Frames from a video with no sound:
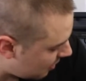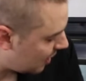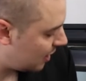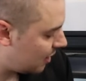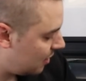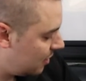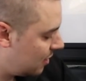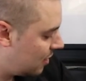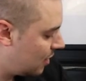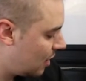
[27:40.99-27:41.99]
right here.
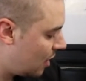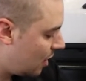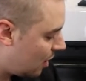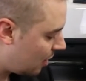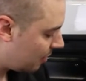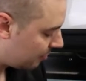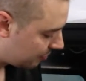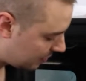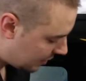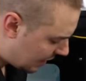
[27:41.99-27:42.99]

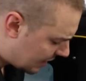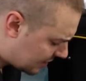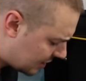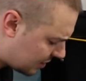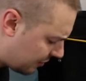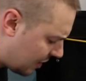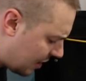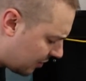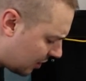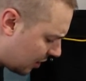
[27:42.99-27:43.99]
It has this, if you
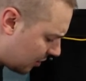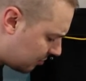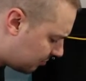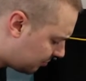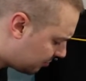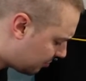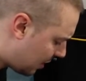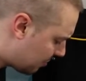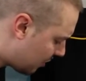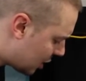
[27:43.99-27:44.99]
have a
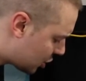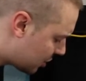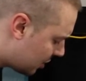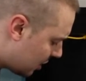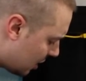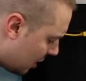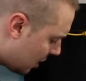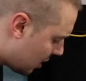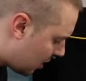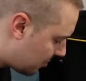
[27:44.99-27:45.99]
pipe wrench,
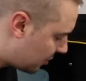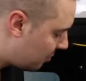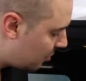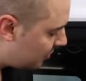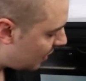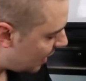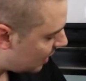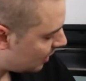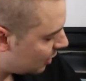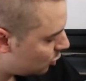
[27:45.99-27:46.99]
you remove that
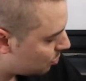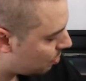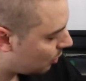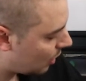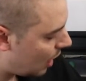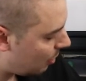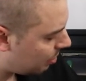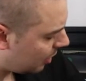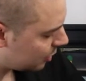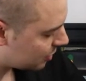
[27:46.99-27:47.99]
and then you pull
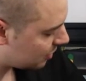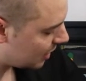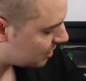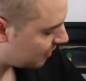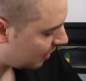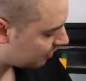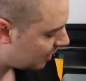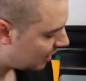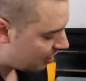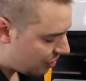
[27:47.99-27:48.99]
up on your slice valve.
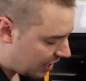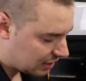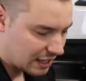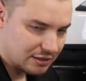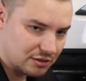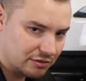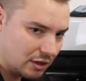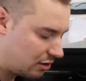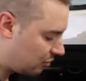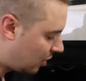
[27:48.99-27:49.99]
That allows the
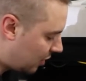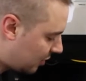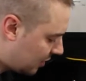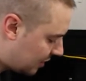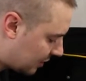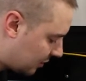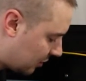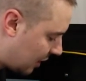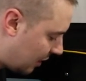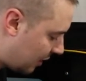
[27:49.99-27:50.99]
flow of water. And this
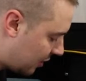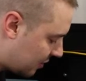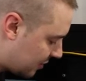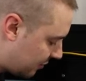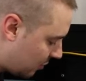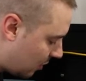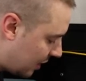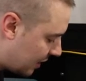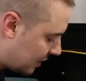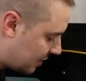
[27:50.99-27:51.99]
little guy right here is if you
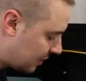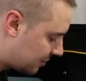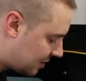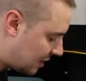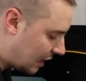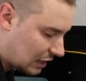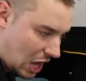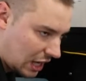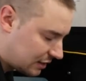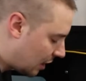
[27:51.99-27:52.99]
wanted it to stay
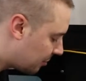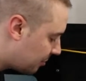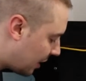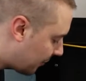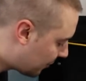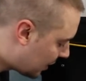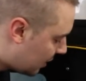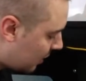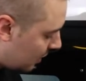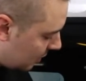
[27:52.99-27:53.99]
locked up, but
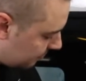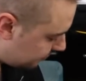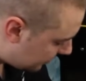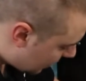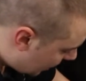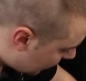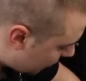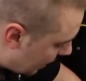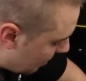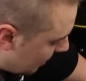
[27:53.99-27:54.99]
I don't
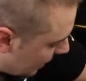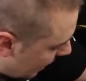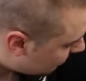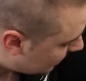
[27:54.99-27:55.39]
recommend that